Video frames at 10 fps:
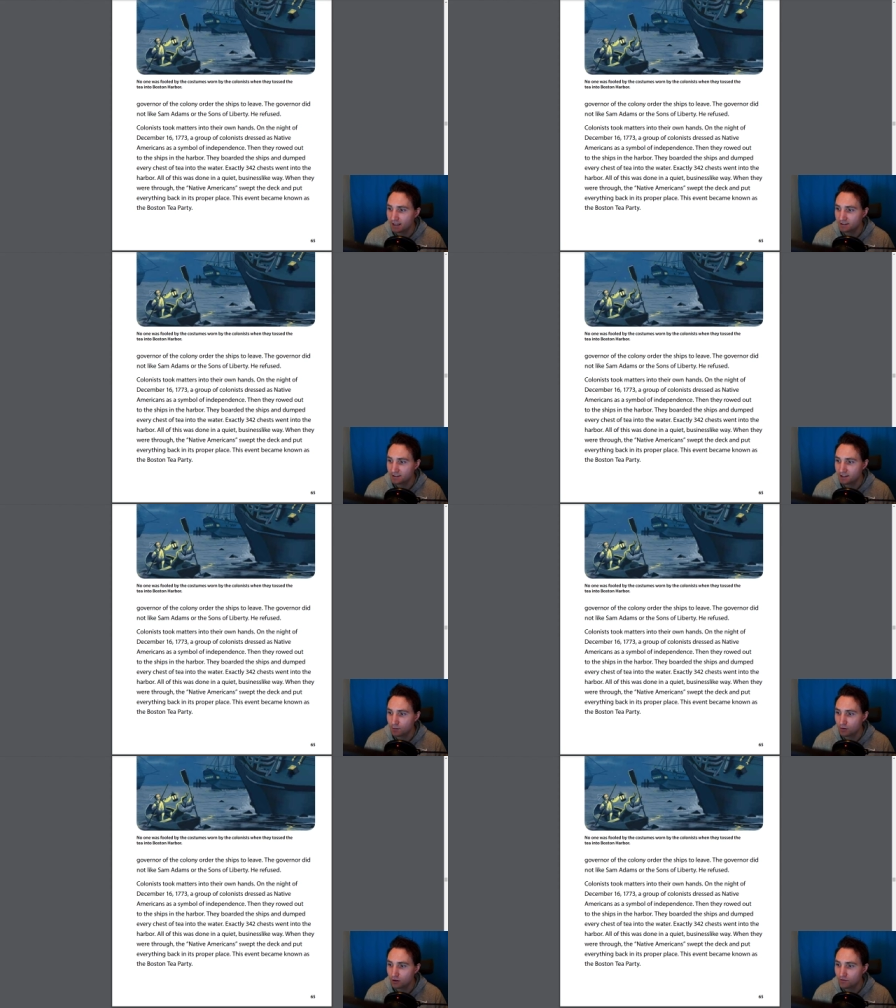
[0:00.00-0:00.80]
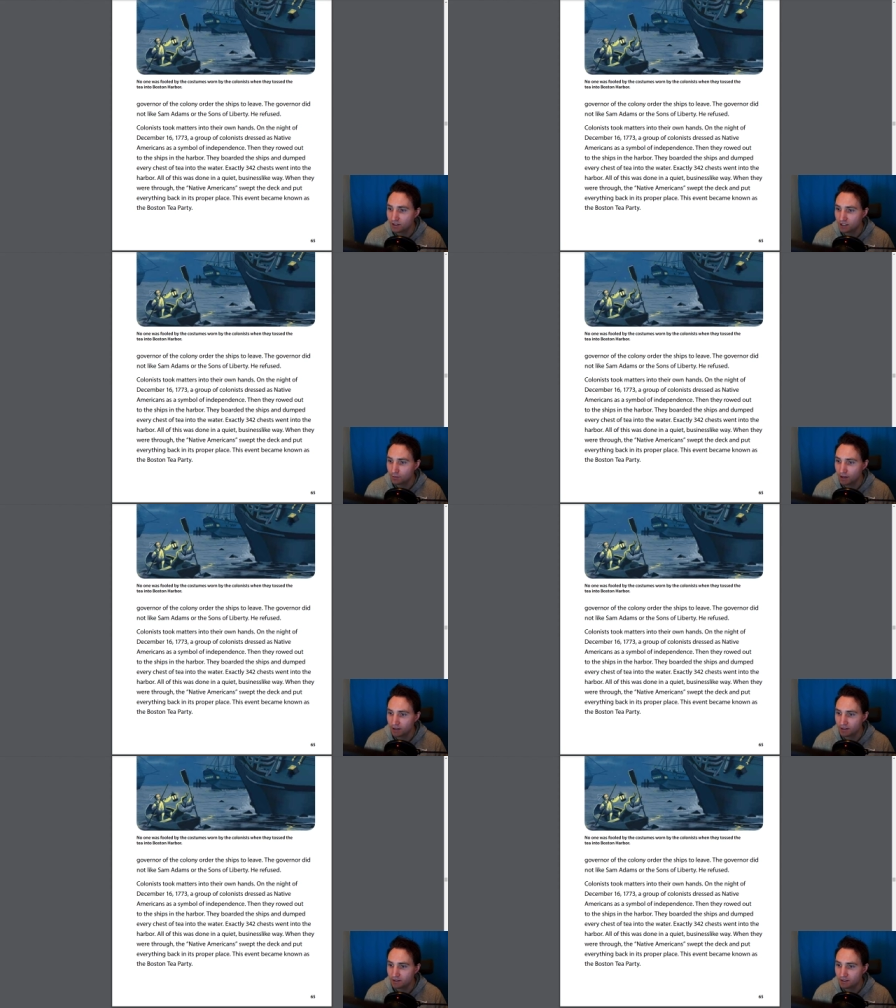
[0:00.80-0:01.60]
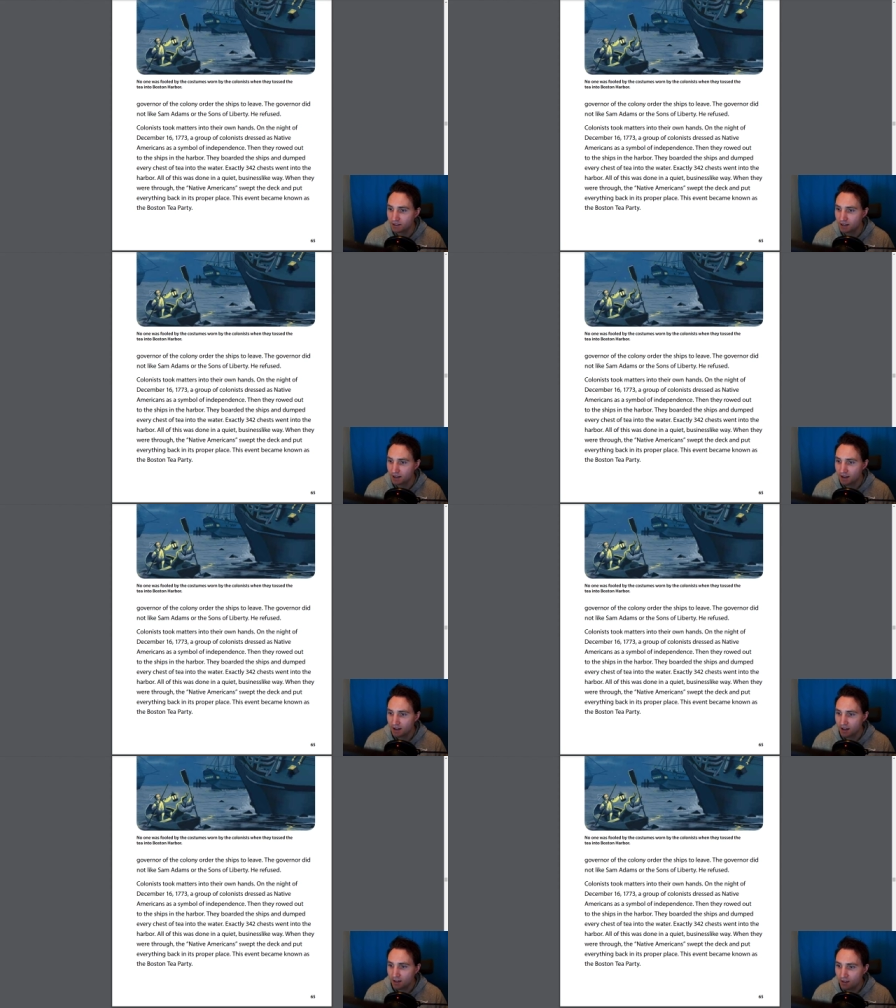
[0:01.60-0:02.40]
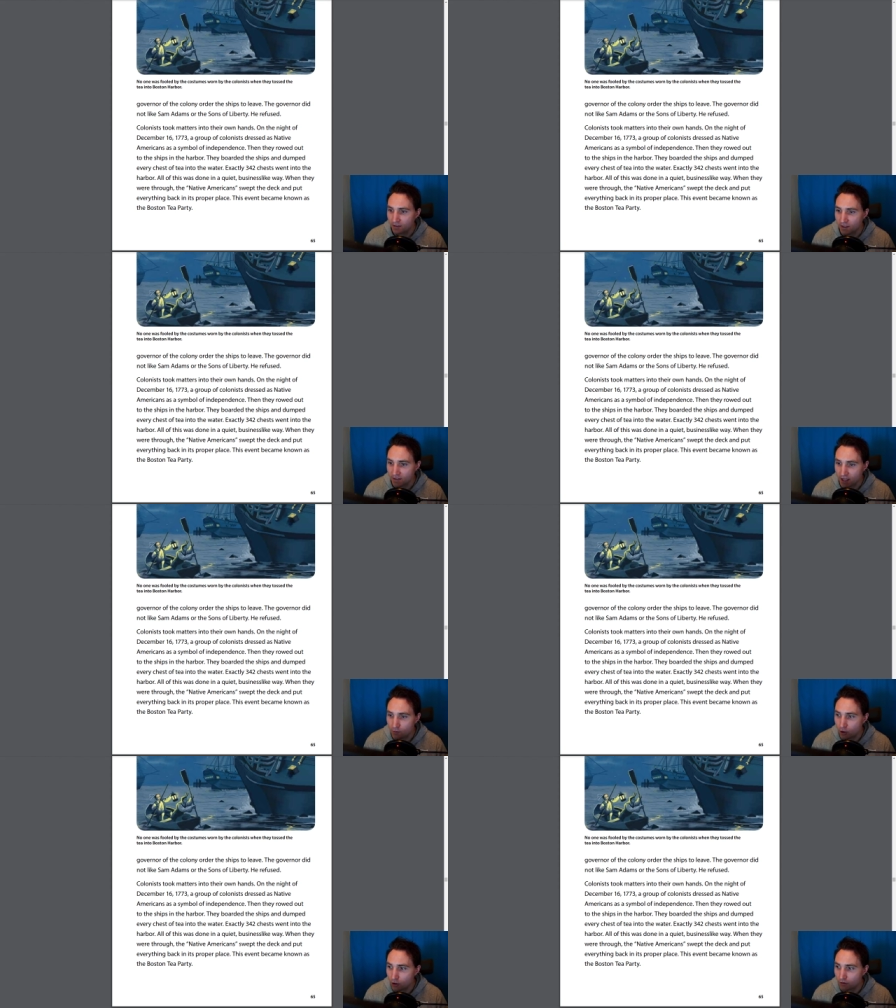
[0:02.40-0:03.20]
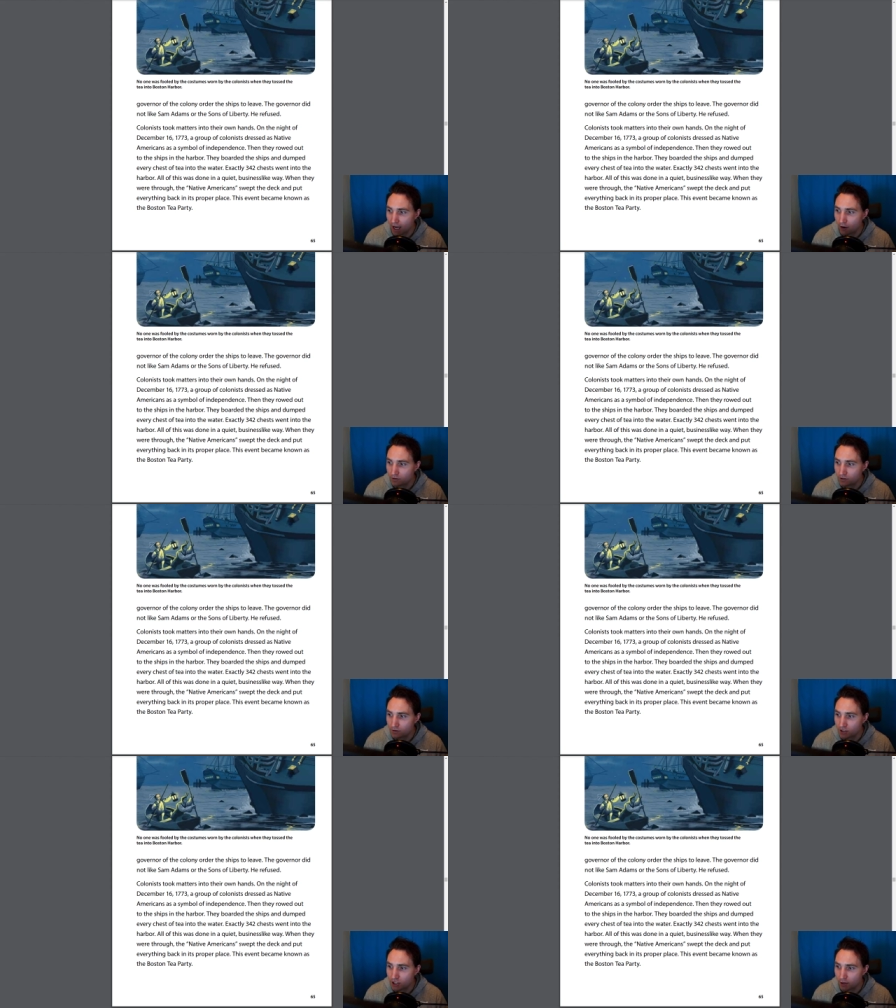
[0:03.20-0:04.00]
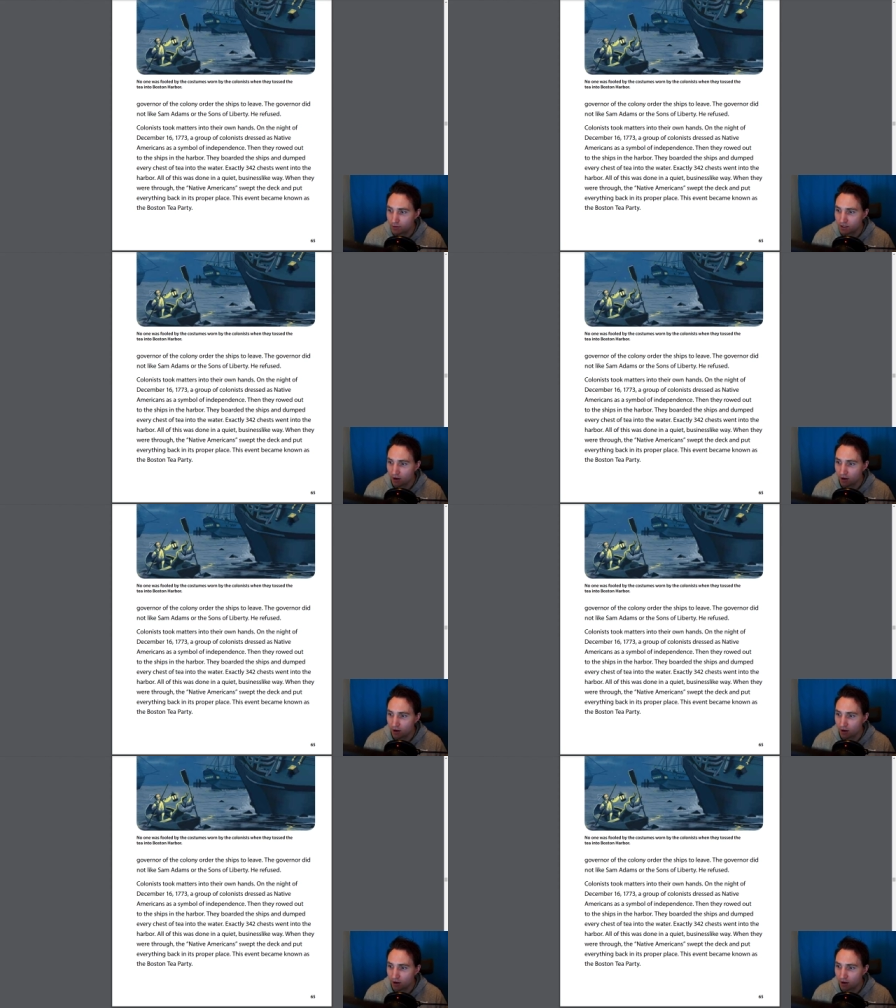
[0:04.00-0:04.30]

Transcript: as a symbol of independence. Then they rowed out to the ships in the